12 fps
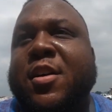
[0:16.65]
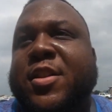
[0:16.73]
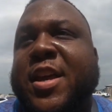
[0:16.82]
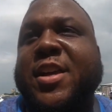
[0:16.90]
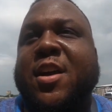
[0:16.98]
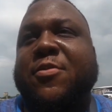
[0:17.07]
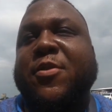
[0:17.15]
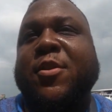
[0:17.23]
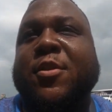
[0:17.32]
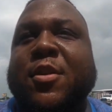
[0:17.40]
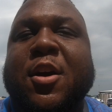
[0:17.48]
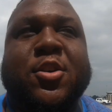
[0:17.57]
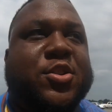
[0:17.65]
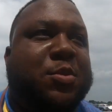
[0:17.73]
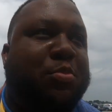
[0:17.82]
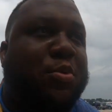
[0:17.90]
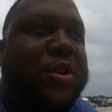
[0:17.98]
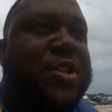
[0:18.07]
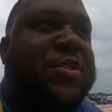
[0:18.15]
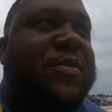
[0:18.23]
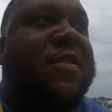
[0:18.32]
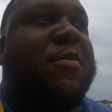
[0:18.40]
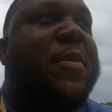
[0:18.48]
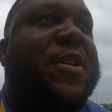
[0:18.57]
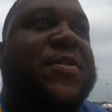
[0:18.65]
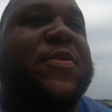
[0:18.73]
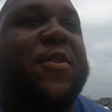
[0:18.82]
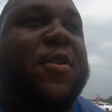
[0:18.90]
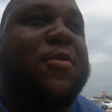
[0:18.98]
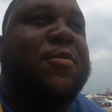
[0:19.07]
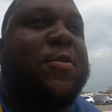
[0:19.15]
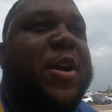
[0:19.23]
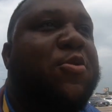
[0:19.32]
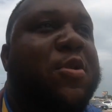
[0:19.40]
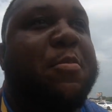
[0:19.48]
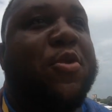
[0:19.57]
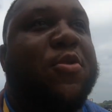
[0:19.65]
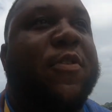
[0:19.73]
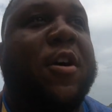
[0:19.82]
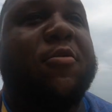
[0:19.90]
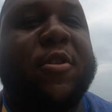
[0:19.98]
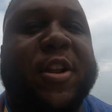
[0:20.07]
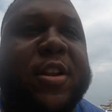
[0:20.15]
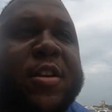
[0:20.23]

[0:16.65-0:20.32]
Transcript: Thank y'all for all the support that you've given me this far. We on the move already.